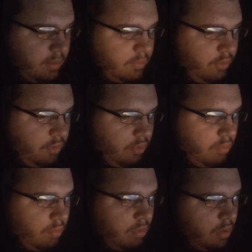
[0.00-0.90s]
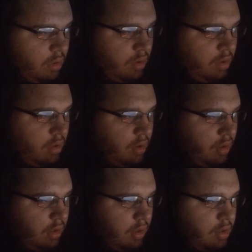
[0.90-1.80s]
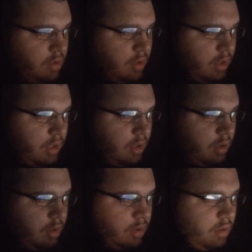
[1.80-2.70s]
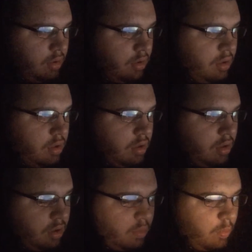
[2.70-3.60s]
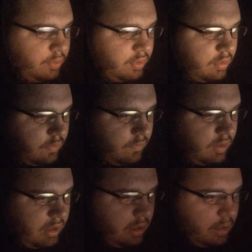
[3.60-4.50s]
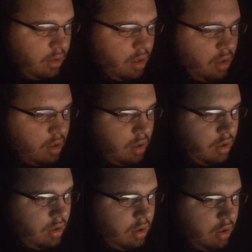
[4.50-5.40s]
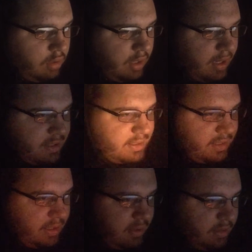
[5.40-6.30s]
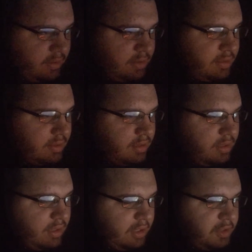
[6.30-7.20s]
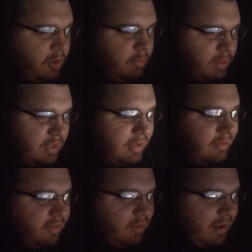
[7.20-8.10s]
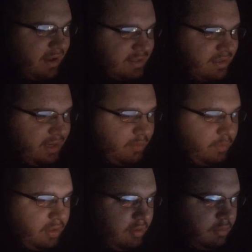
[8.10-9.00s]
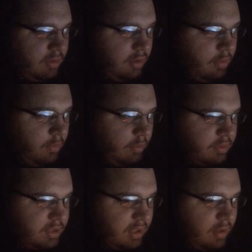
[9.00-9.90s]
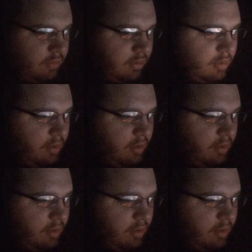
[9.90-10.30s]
him to do. And one of the last things he told me the last night we were together,